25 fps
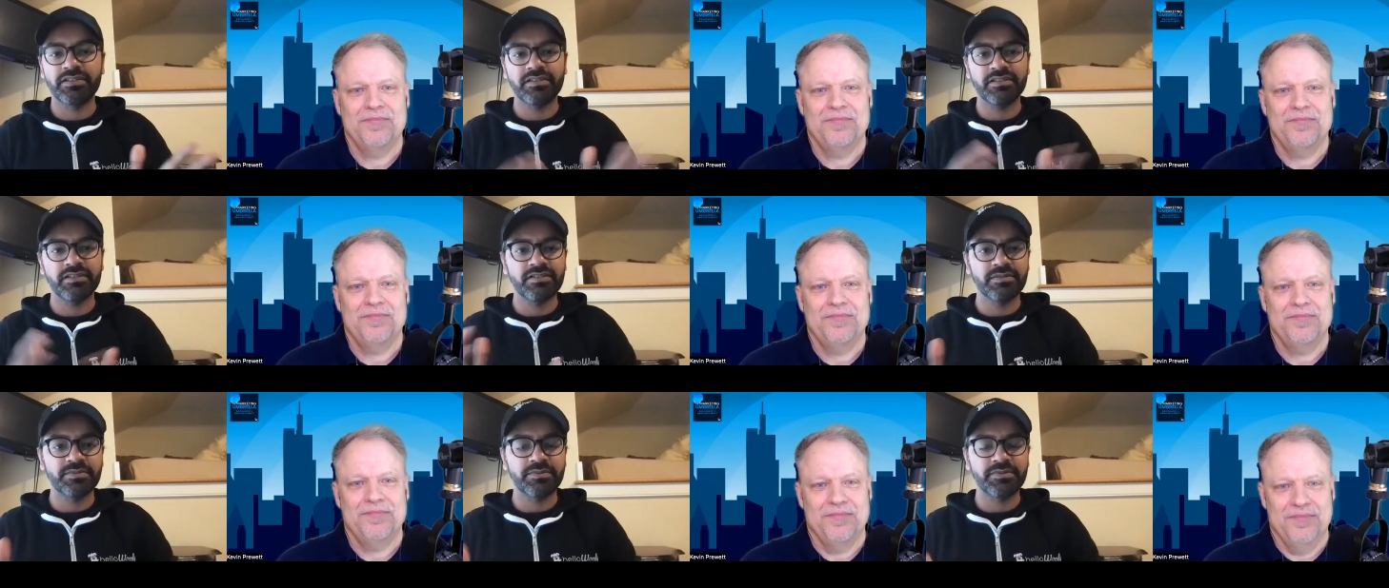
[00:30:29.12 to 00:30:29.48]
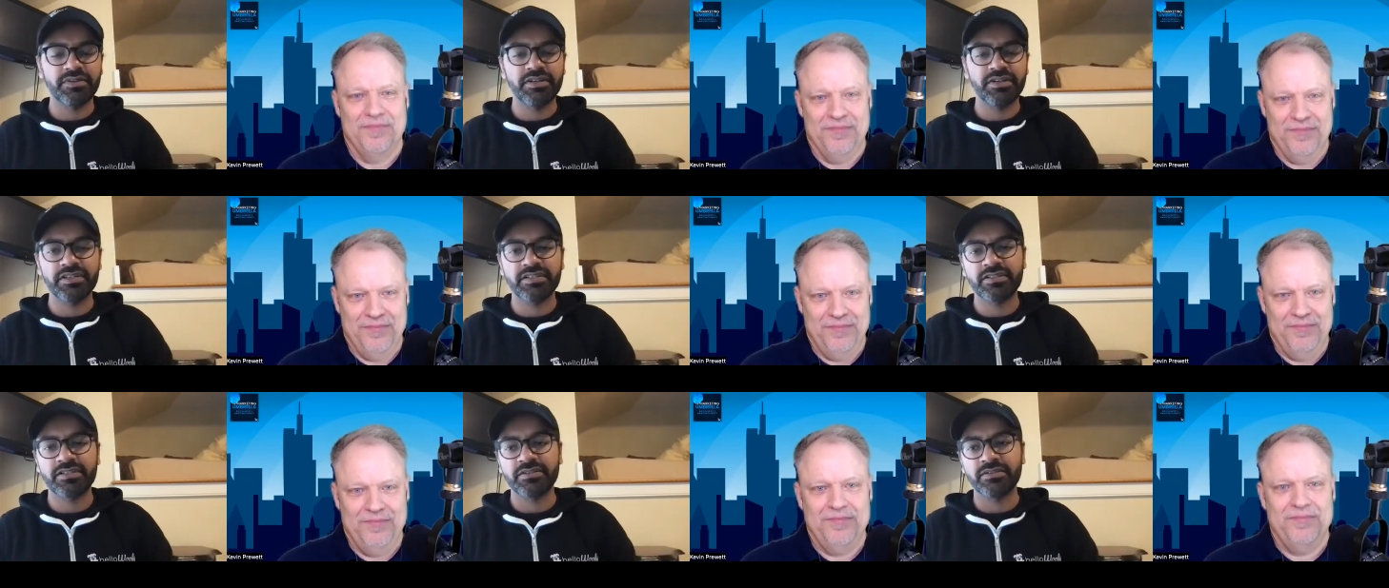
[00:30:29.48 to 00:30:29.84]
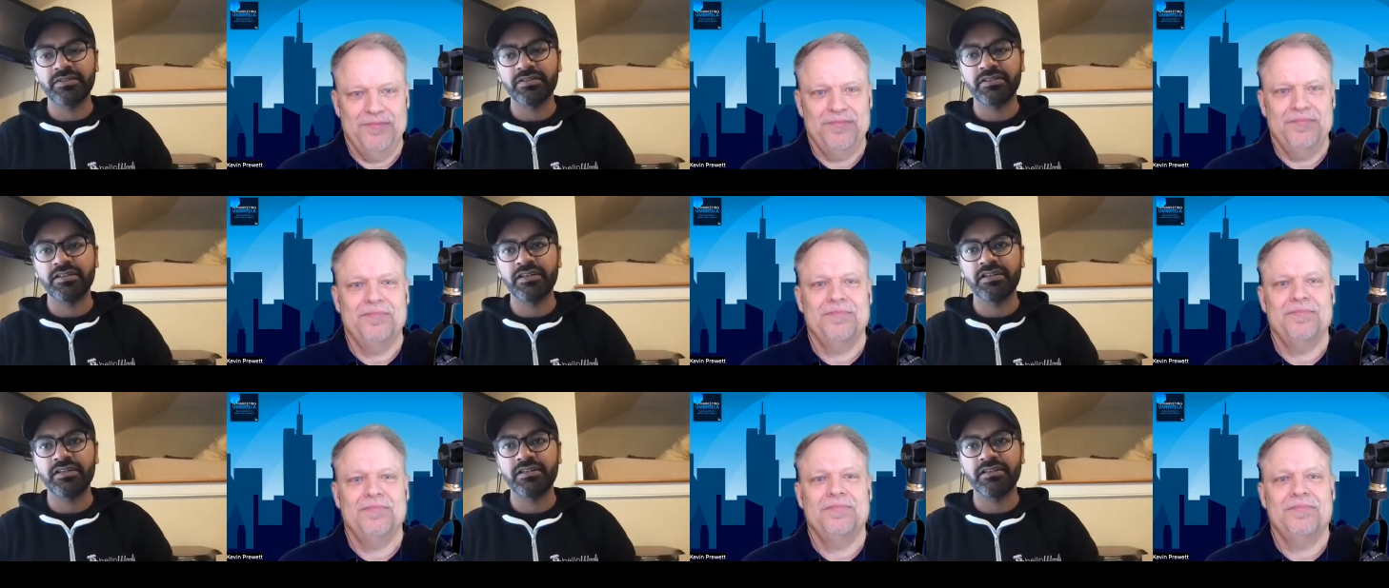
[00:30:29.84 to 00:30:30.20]
Speaker 1: inspirational
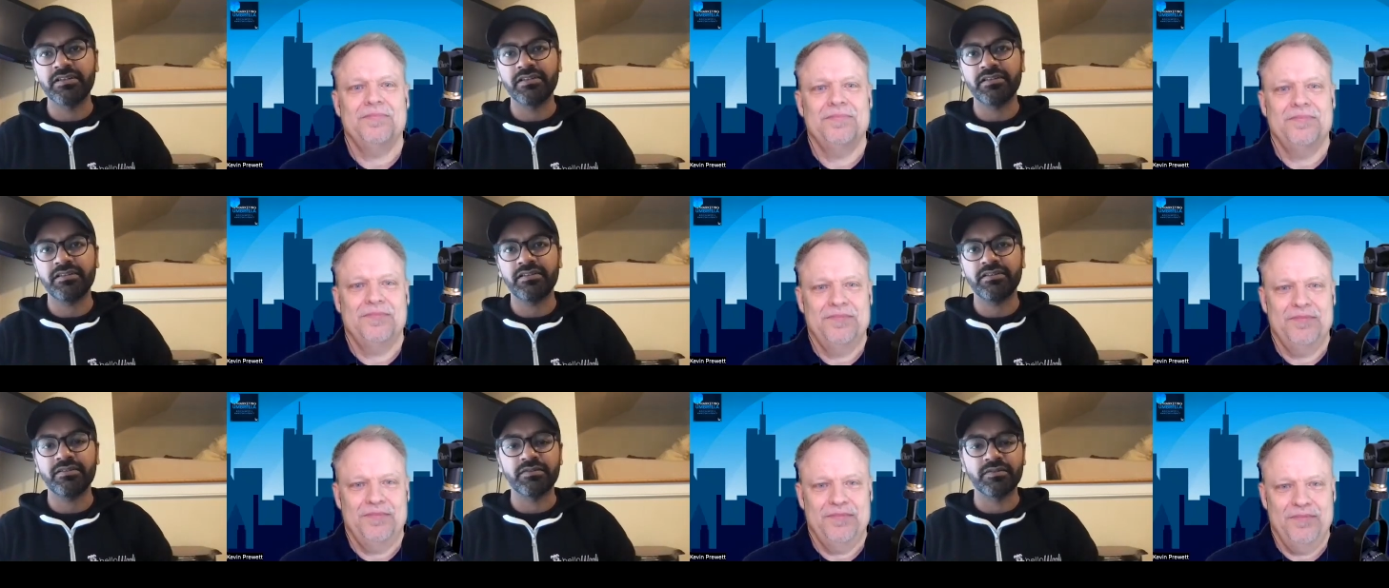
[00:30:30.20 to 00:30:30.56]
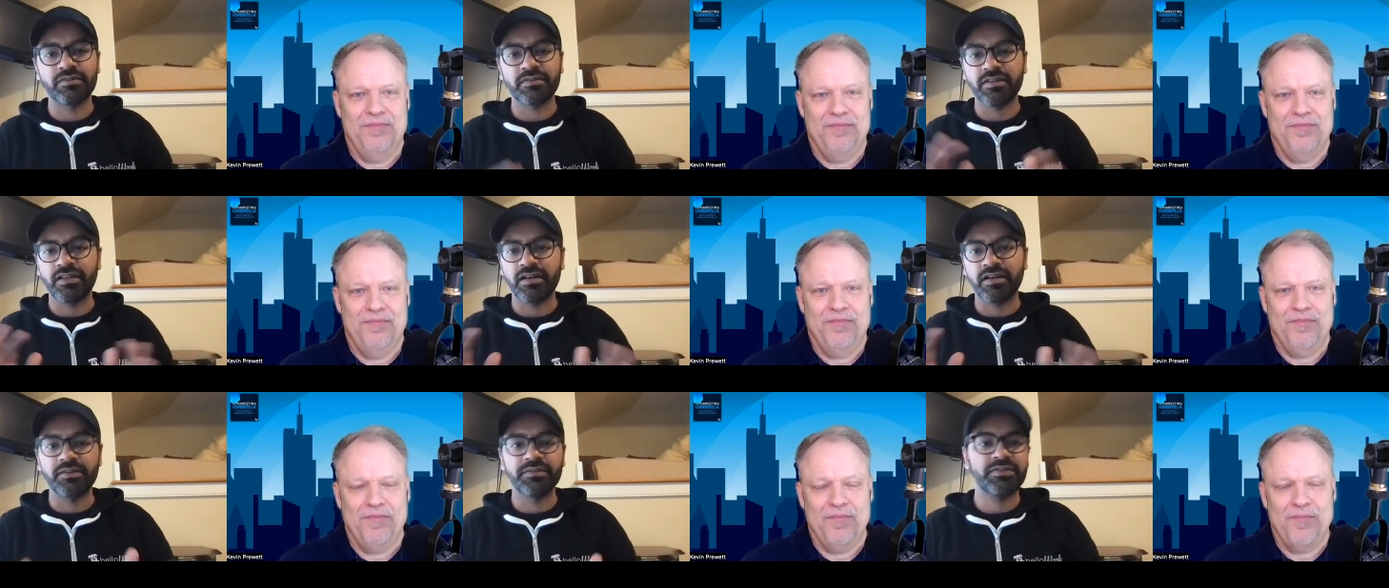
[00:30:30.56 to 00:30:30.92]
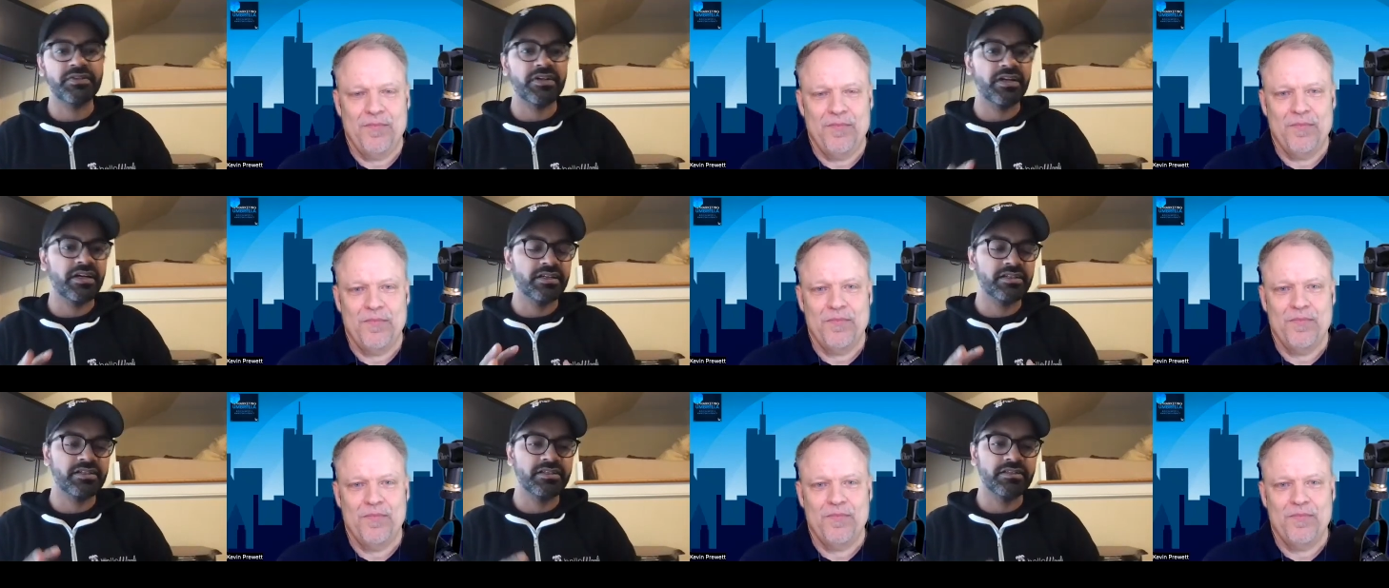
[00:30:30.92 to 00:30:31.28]
and you know law of
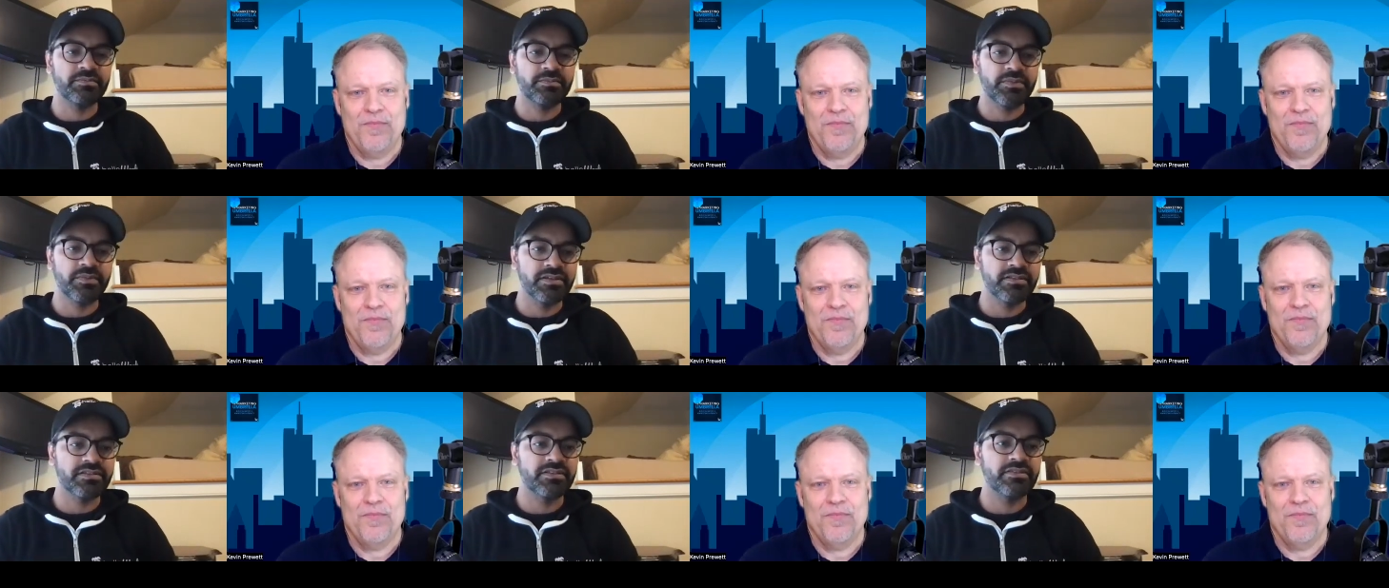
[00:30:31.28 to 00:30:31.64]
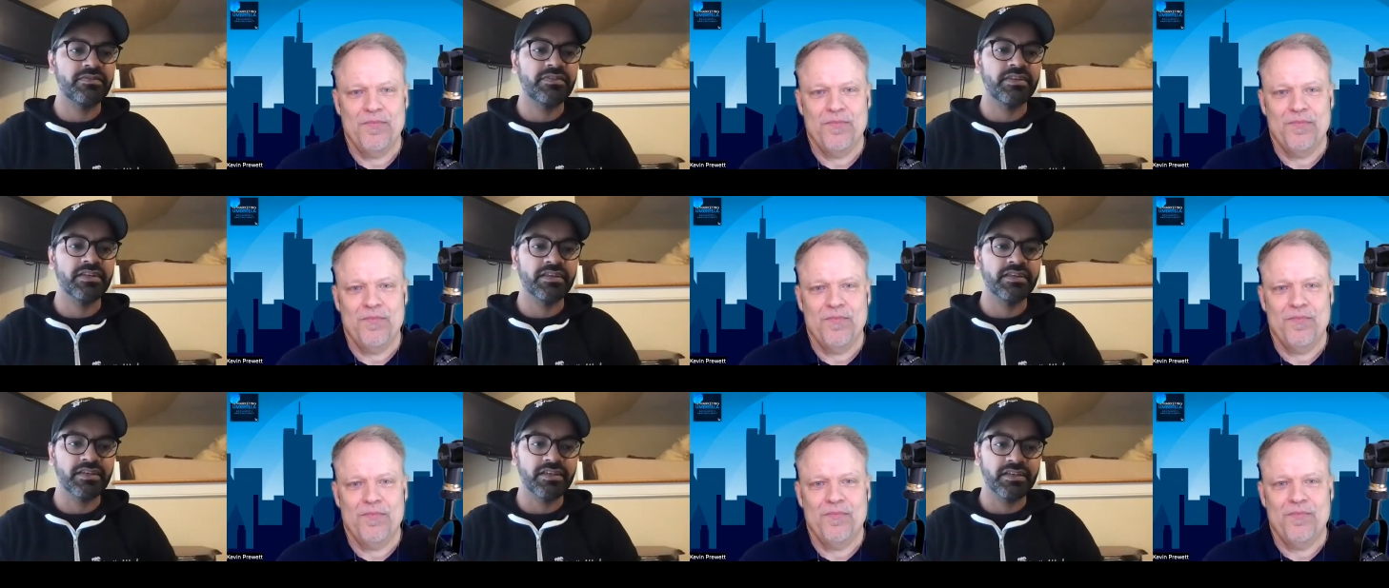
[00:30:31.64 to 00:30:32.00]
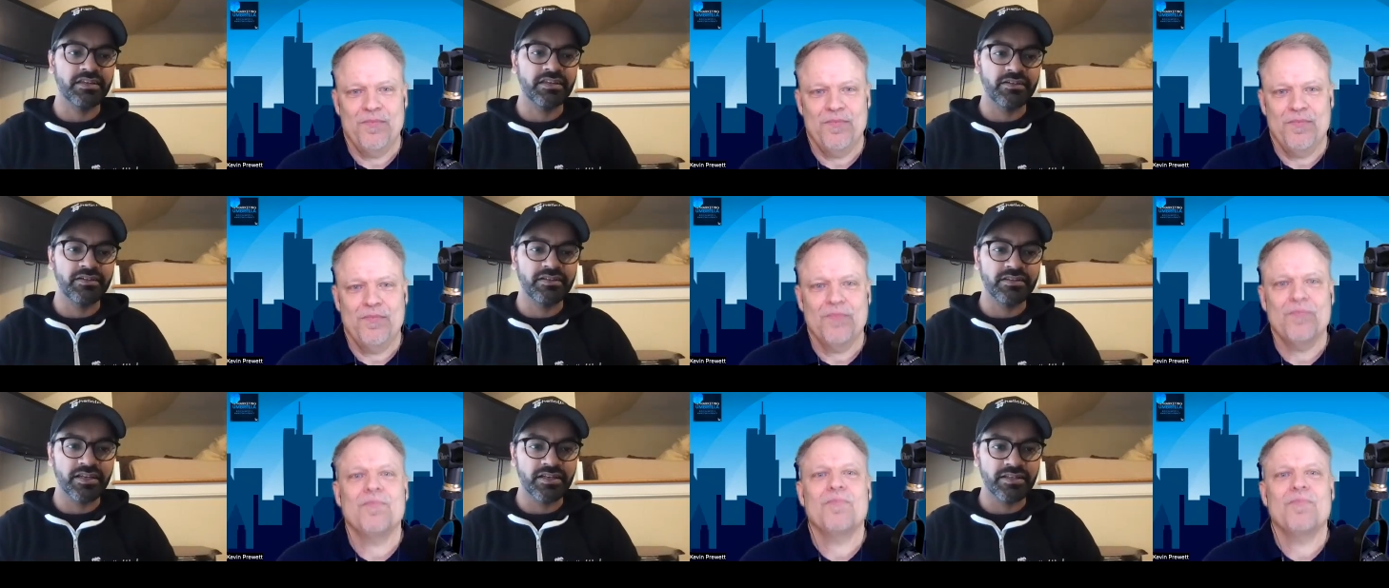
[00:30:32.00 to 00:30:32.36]
attraction, positive thinking, and all
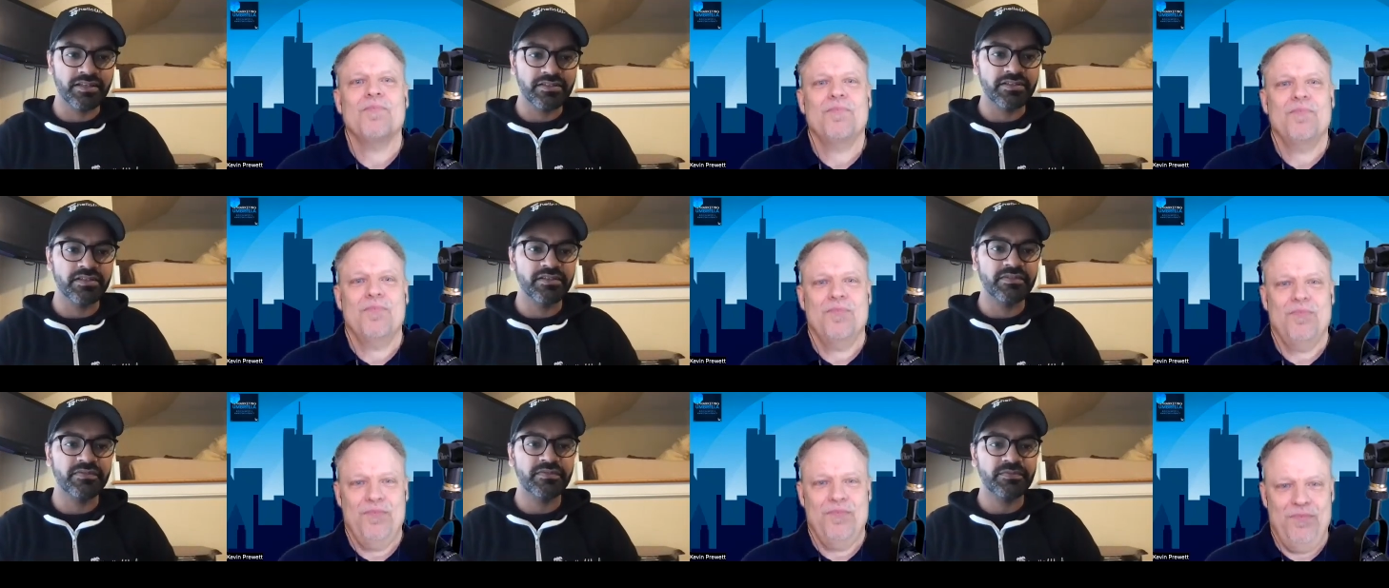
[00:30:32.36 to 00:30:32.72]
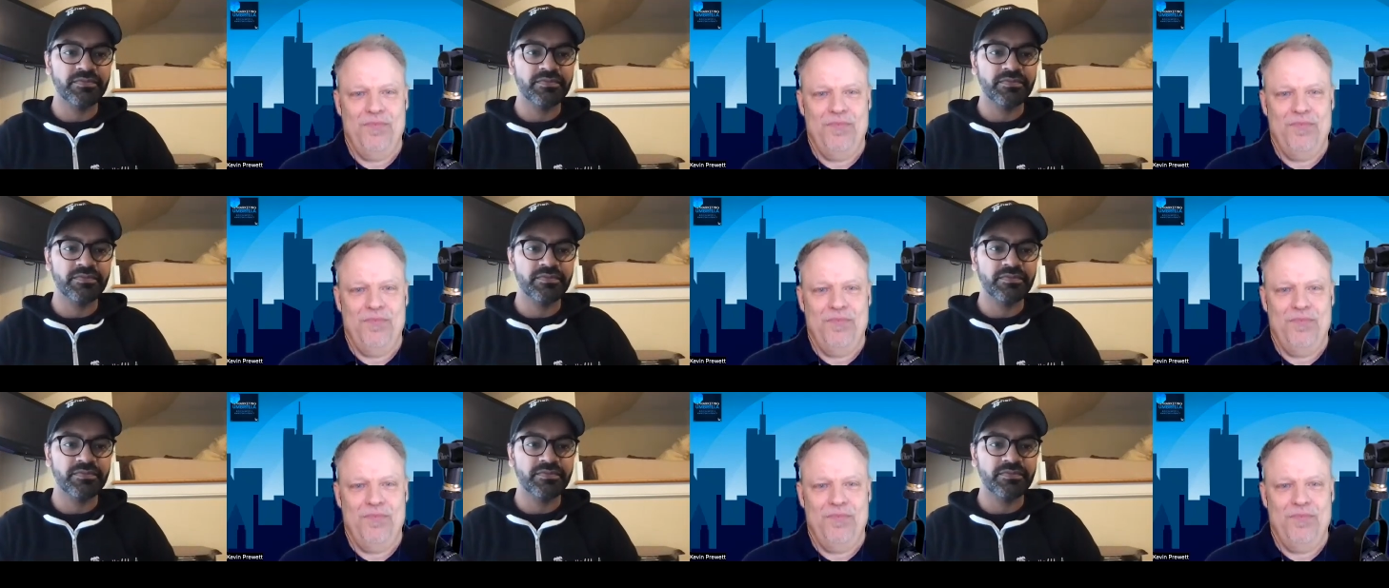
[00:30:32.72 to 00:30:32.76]
that stuff.